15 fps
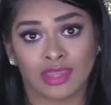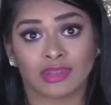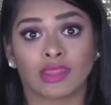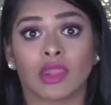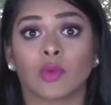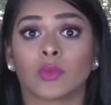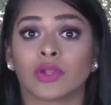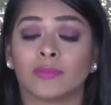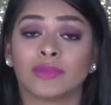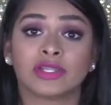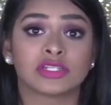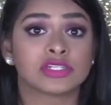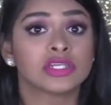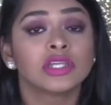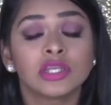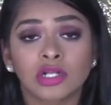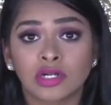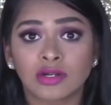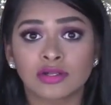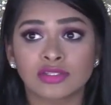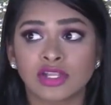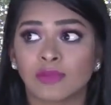There will be
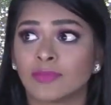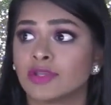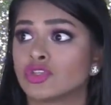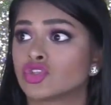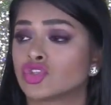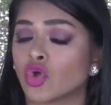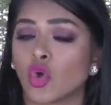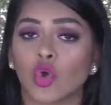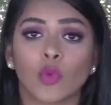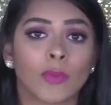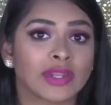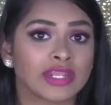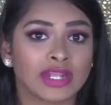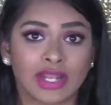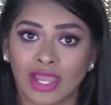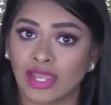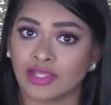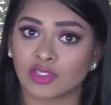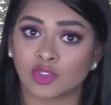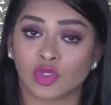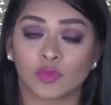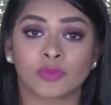tears, there'll be so many
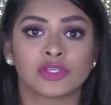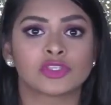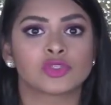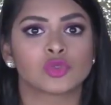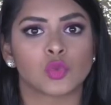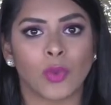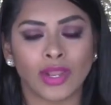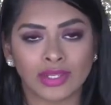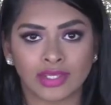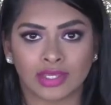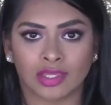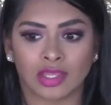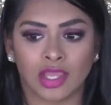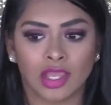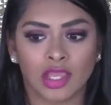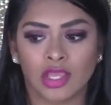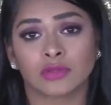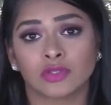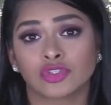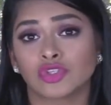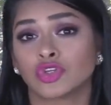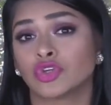lights, you'll be sweating.
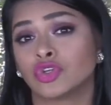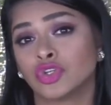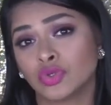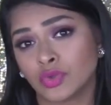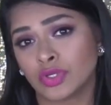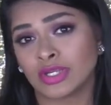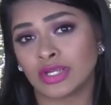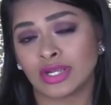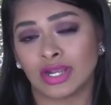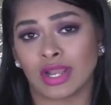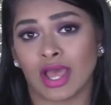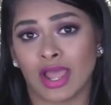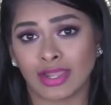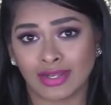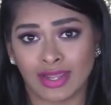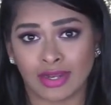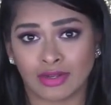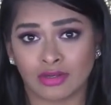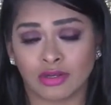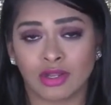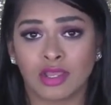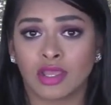So you do need an
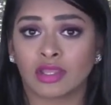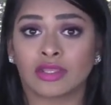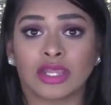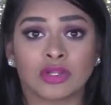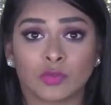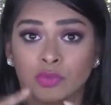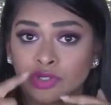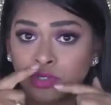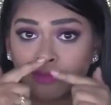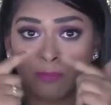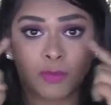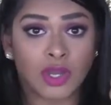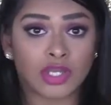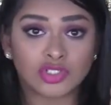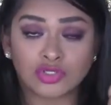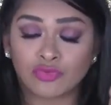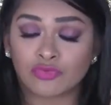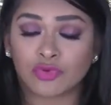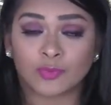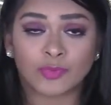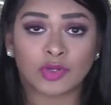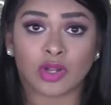eyeliner that wouldn't budge
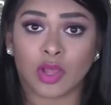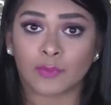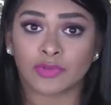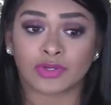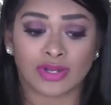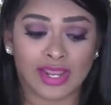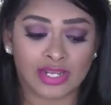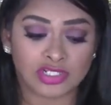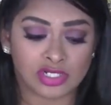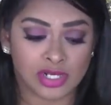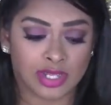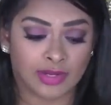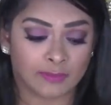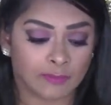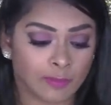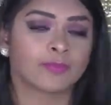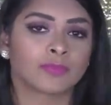from your upper lash line.